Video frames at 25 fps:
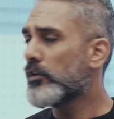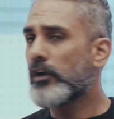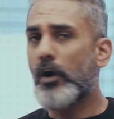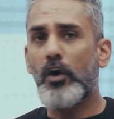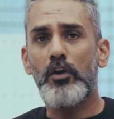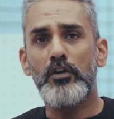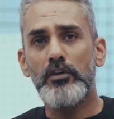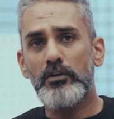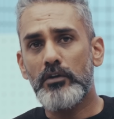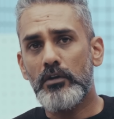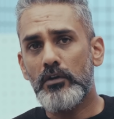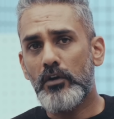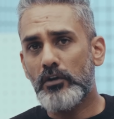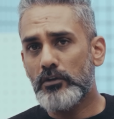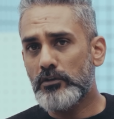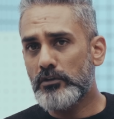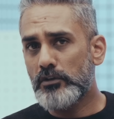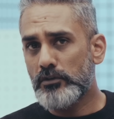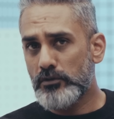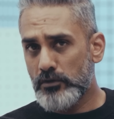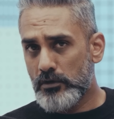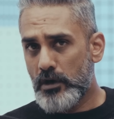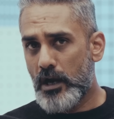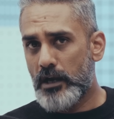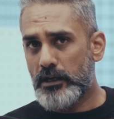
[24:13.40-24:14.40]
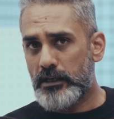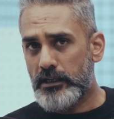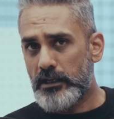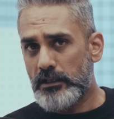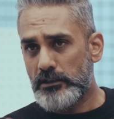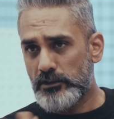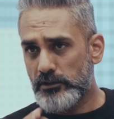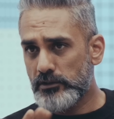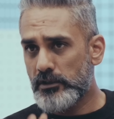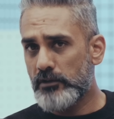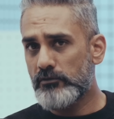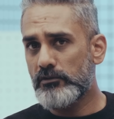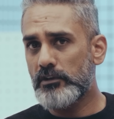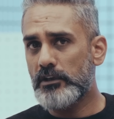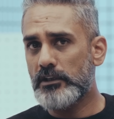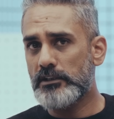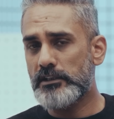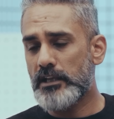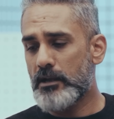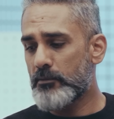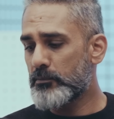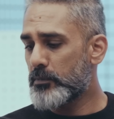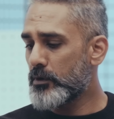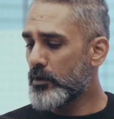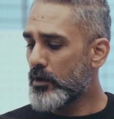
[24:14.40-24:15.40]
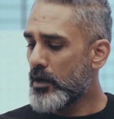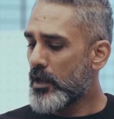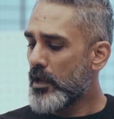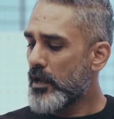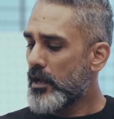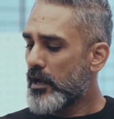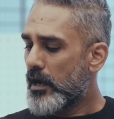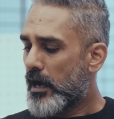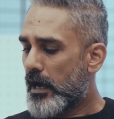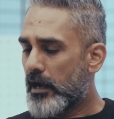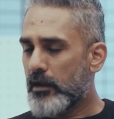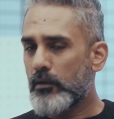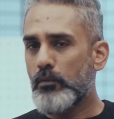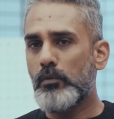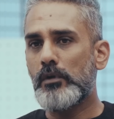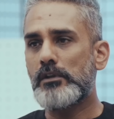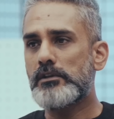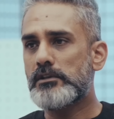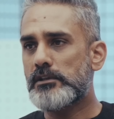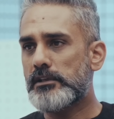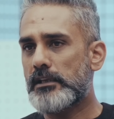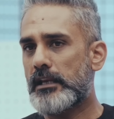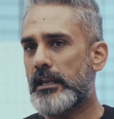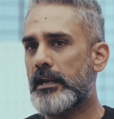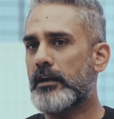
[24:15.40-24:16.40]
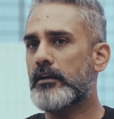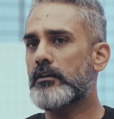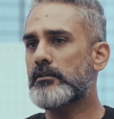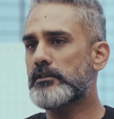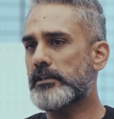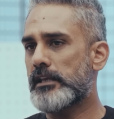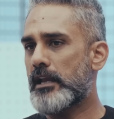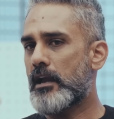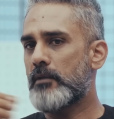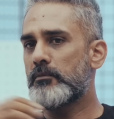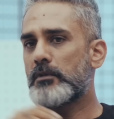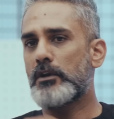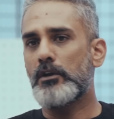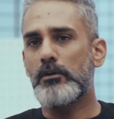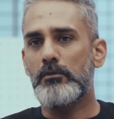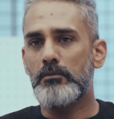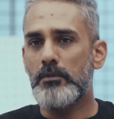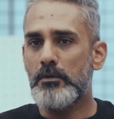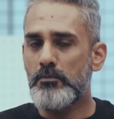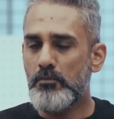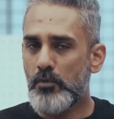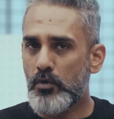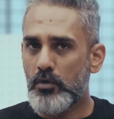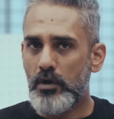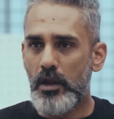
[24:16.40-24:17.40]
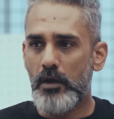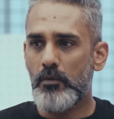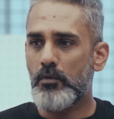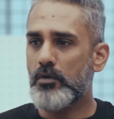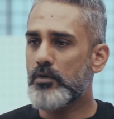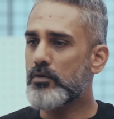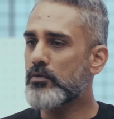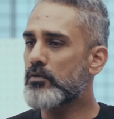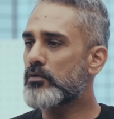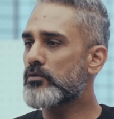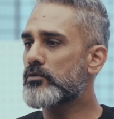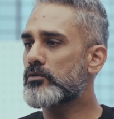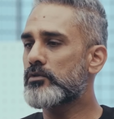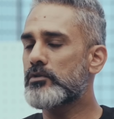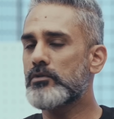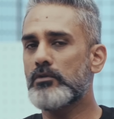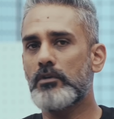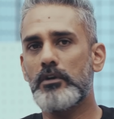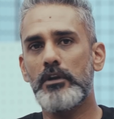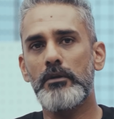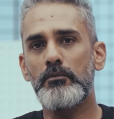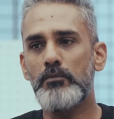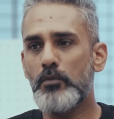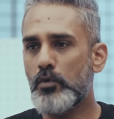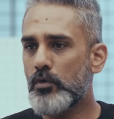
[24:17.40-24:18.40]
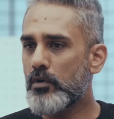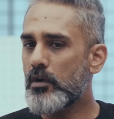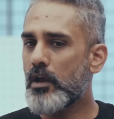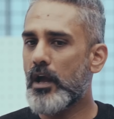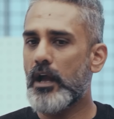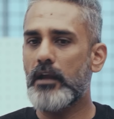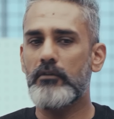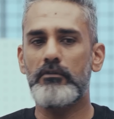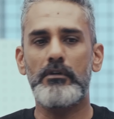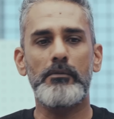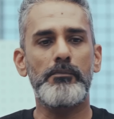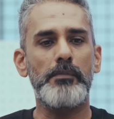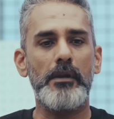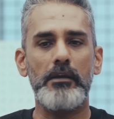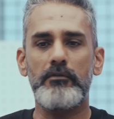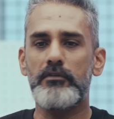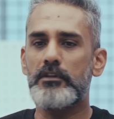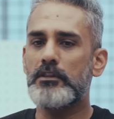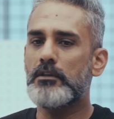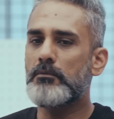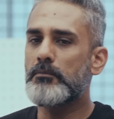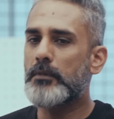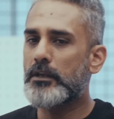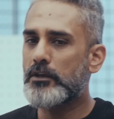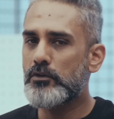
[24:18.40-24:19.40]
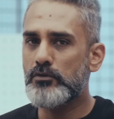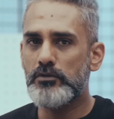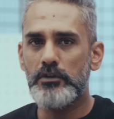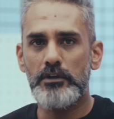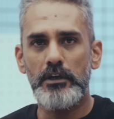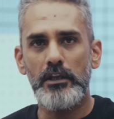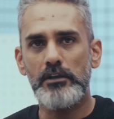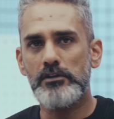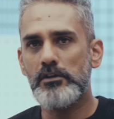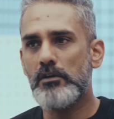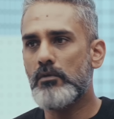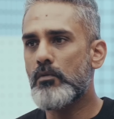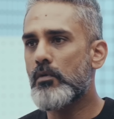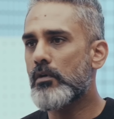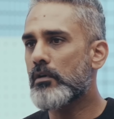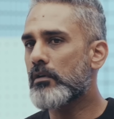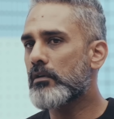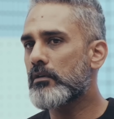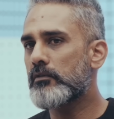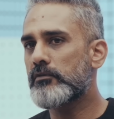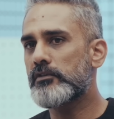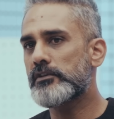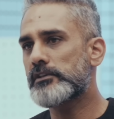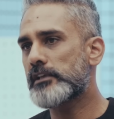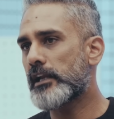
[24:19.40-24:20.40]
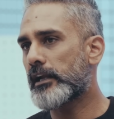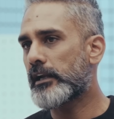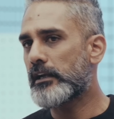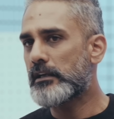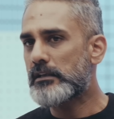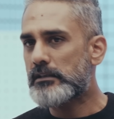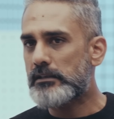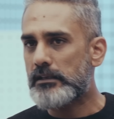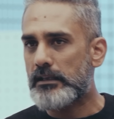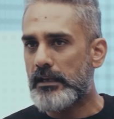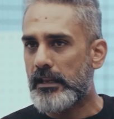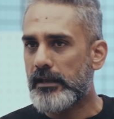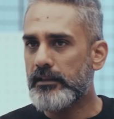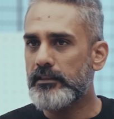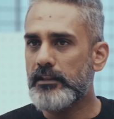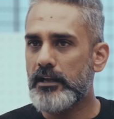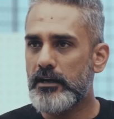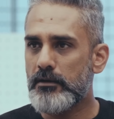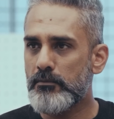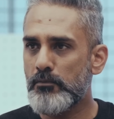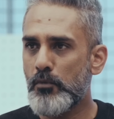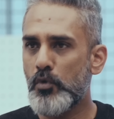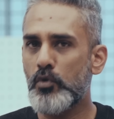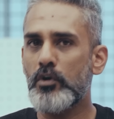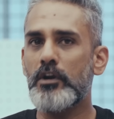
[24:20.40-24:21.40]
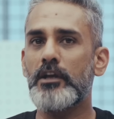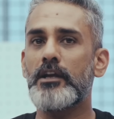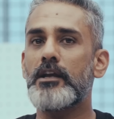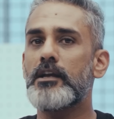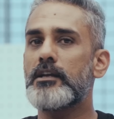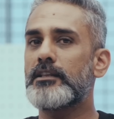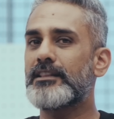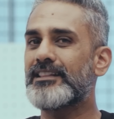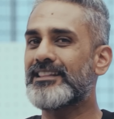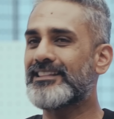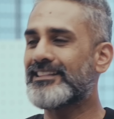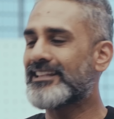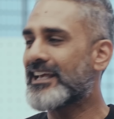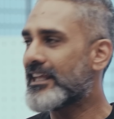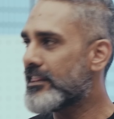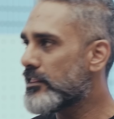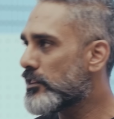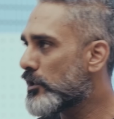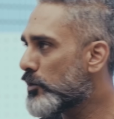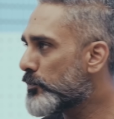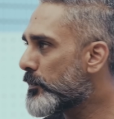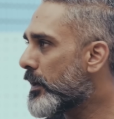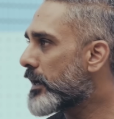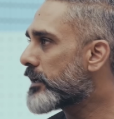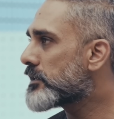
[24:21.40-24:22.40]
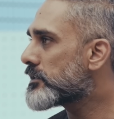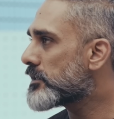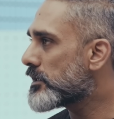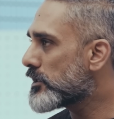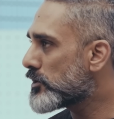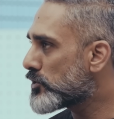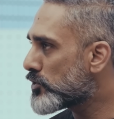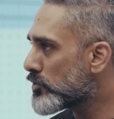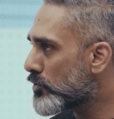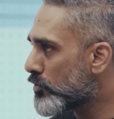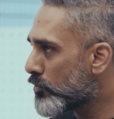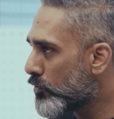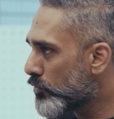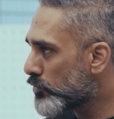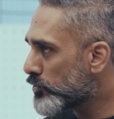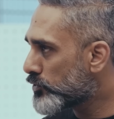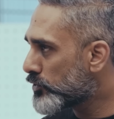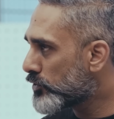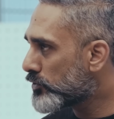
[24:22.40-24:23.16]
On the Ducati, I'll just give you an example. I will select, say I'm in urban mode, I want to go to touring mode, I will play with the menus, it takes a quarter of a second, select that mode, then the bike says close